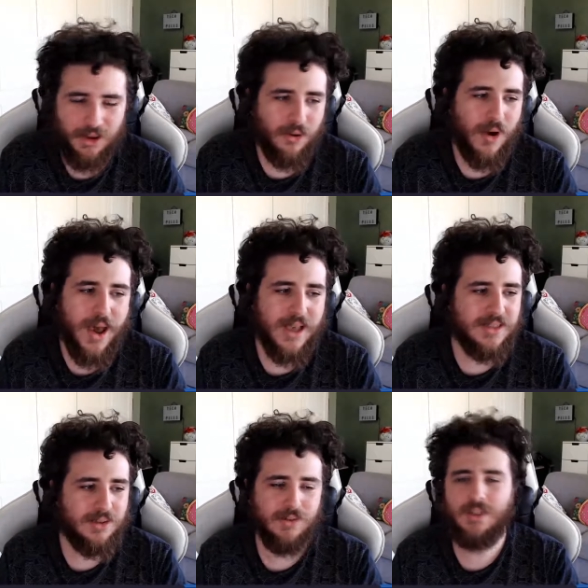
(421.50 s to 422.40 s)

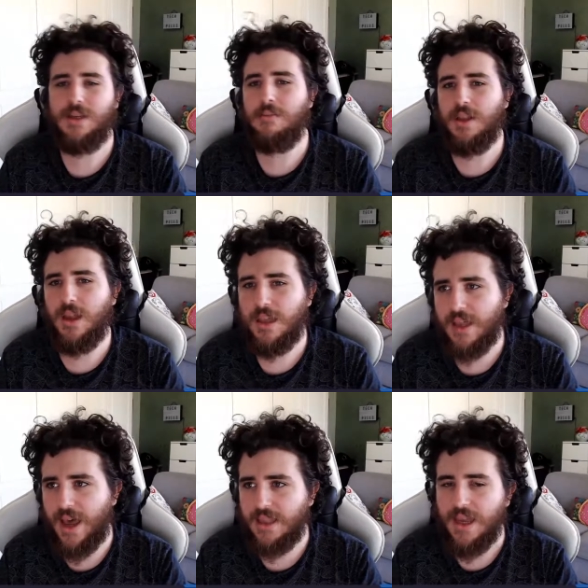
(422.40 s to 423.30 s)
OS or something like
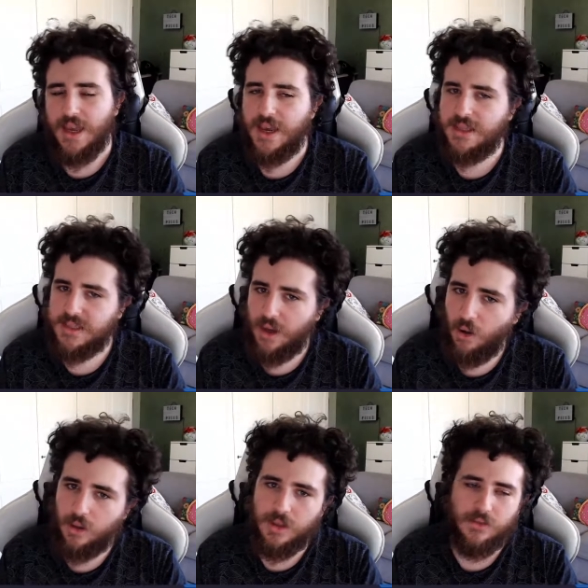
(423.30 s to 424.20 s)
that, it's a
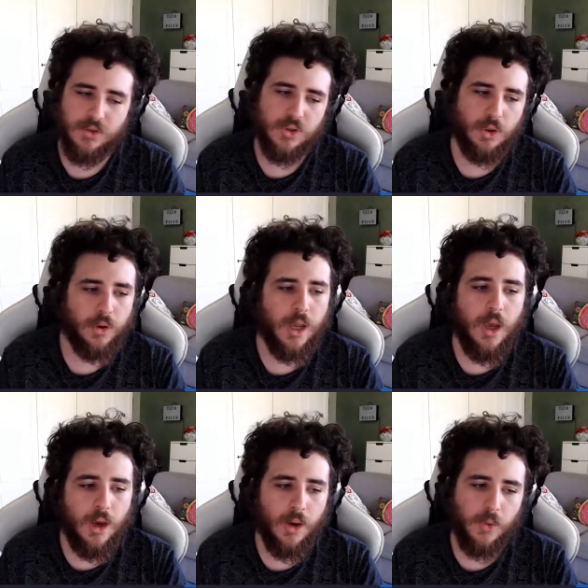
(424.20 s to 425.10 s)
whole different story.
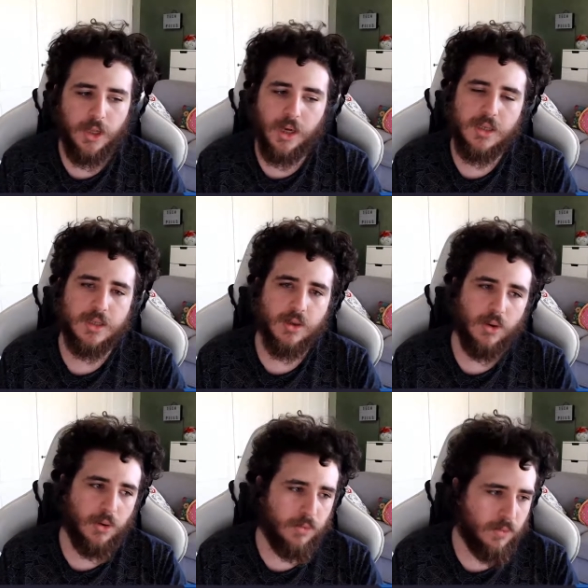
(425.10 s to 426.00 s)
With Linux,
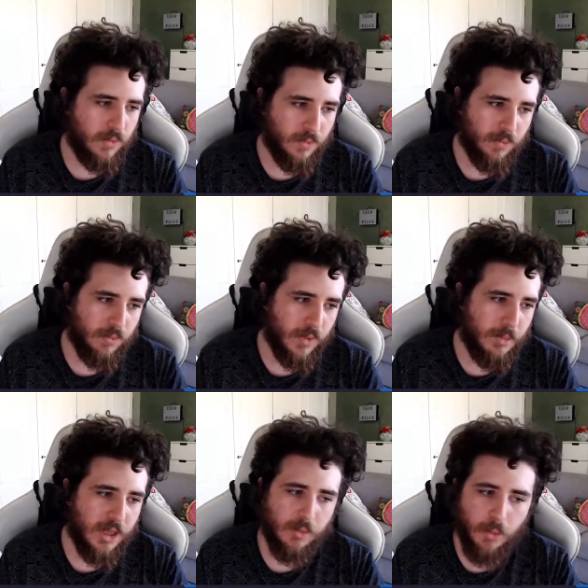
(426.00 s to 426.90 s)
I
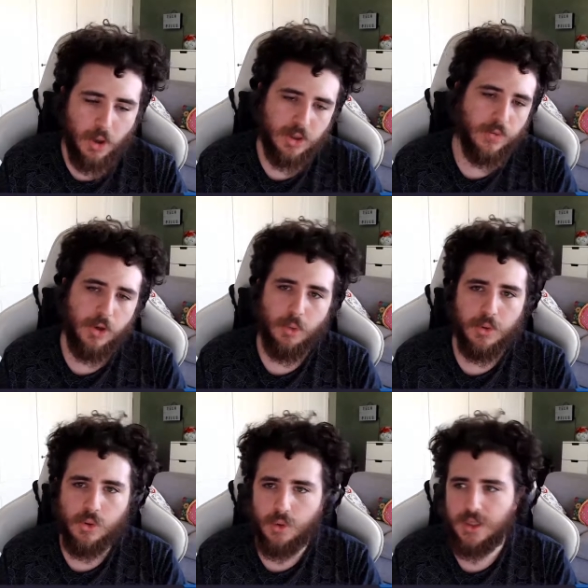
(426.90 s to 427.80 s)
mean, most of the
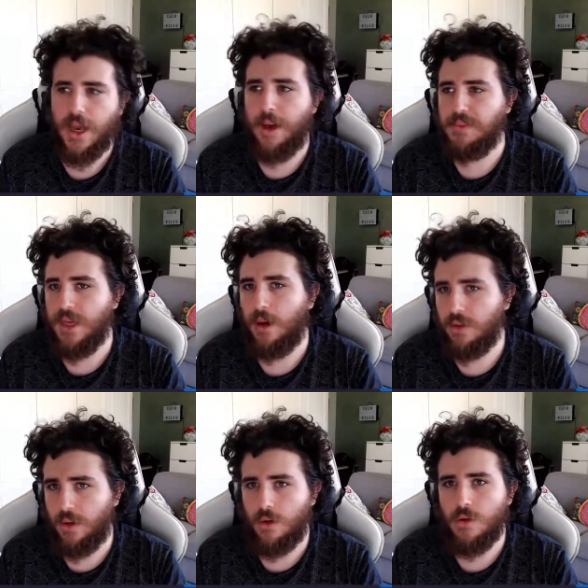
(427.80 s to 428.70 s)
open source apps
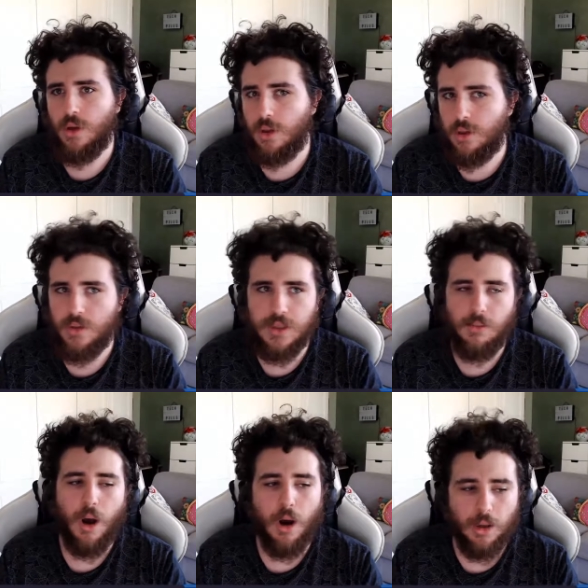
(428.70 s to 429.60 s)
out there, you can use
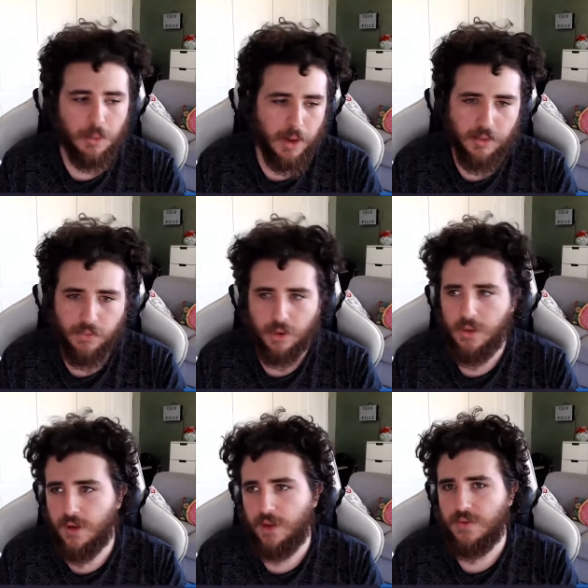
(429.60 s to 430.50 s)
them on the PinePhone,
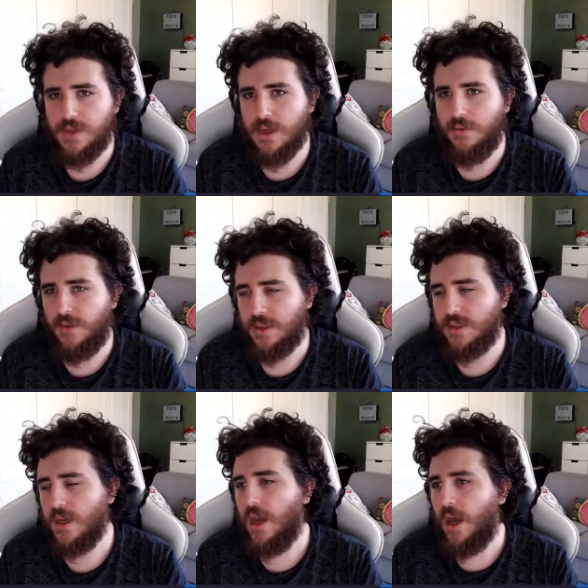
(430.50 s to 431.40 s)
even if
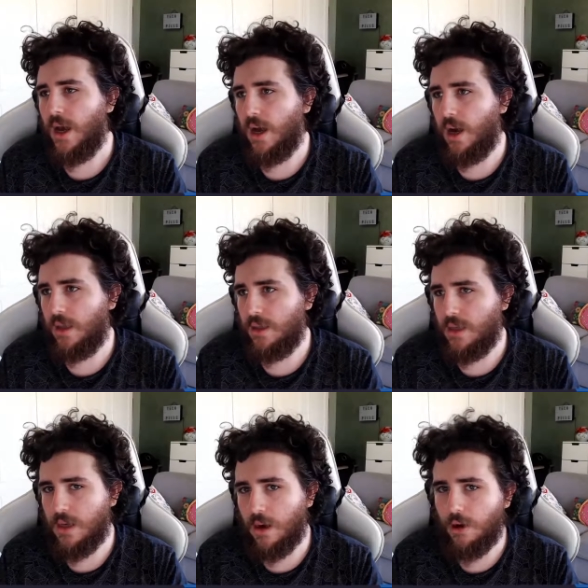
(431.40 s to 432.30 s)
it's
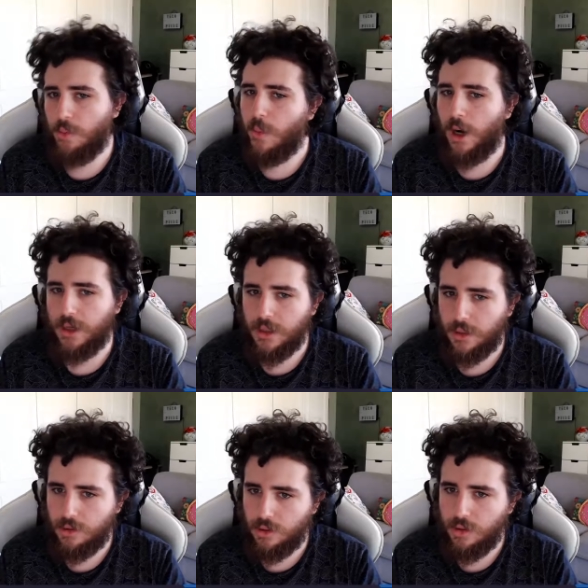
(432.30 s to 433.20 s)
the ARM
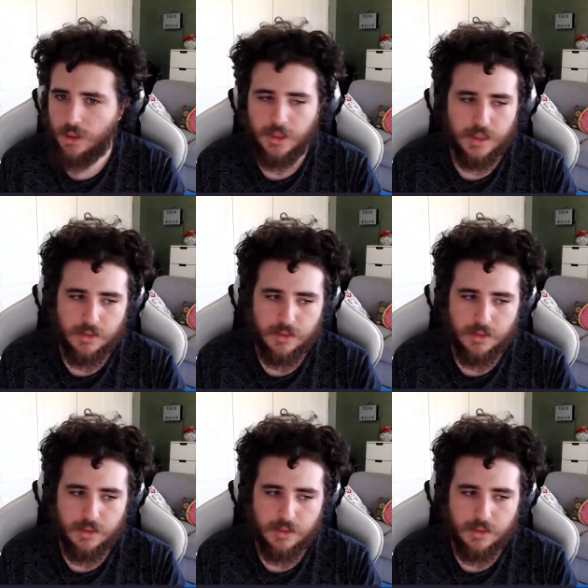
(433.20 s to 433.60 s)
architecture. It